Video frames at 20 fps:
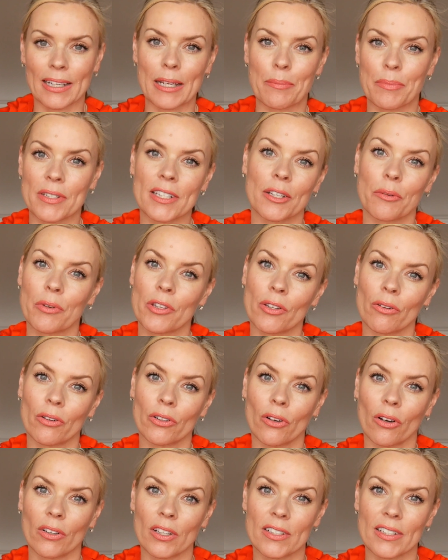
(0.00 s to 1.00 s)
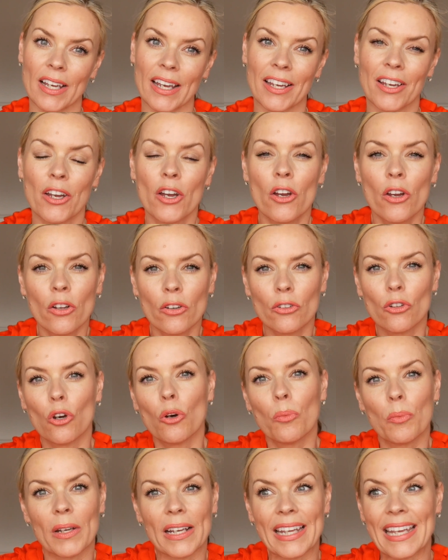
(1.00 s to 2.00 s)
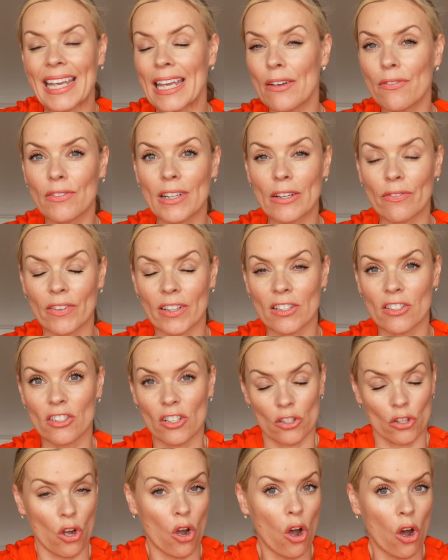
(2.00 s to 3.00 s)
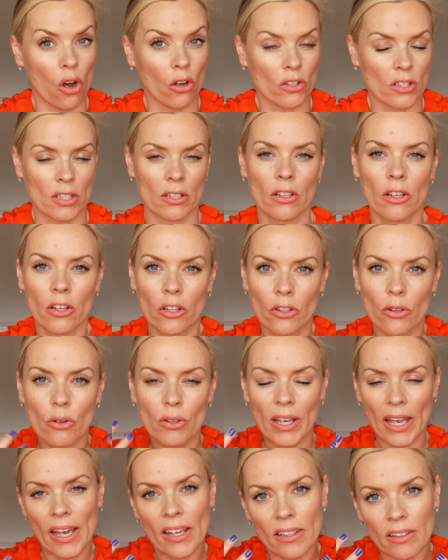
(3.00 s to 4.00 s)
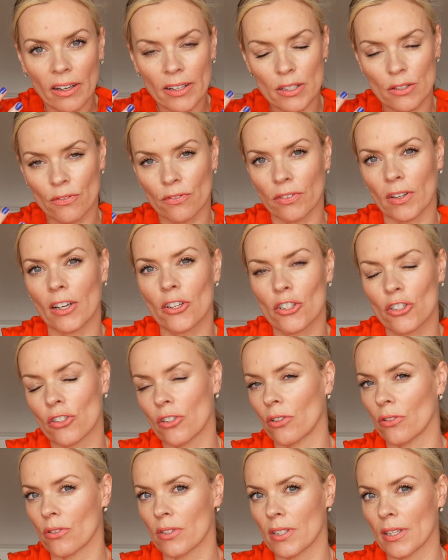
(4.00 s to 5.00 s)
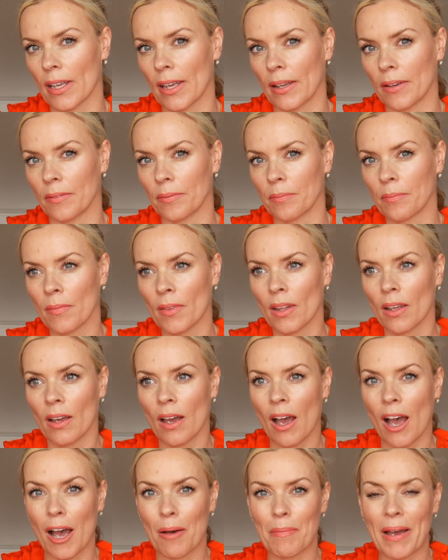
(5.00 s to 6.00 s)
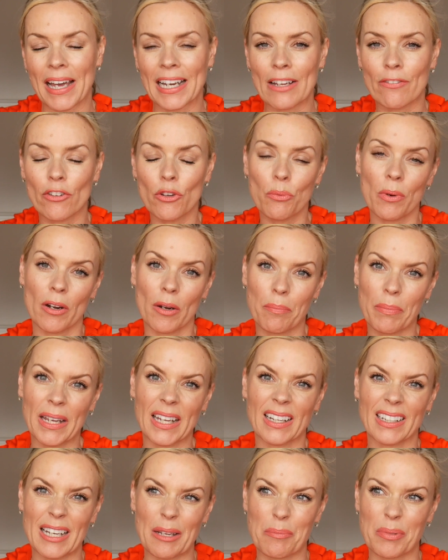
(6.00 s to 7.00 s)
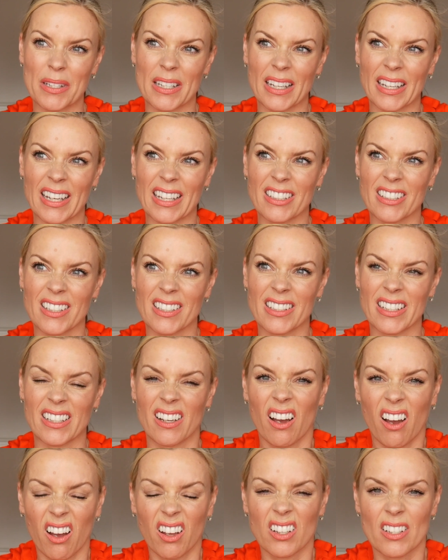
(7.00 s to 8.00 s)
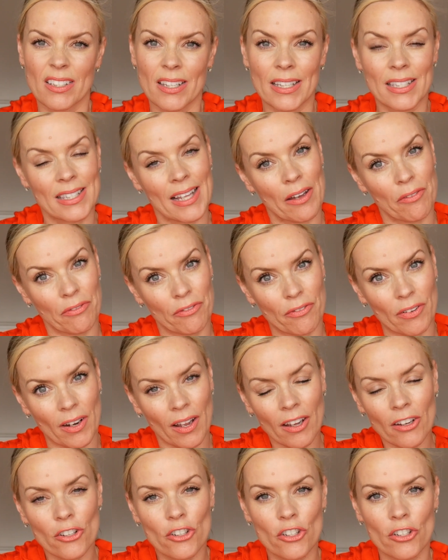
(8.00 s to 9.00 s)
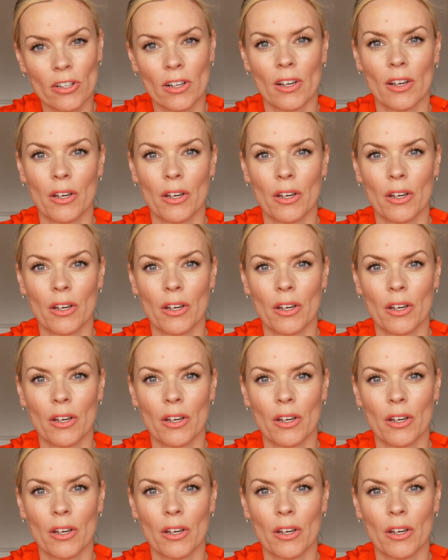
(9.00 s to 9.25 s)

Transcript: lipstick with you on holiday. Normally, even if it's just hot, you'll get a nice flush to your skin. And if you wear a pink lipstick, it just enhances that flush,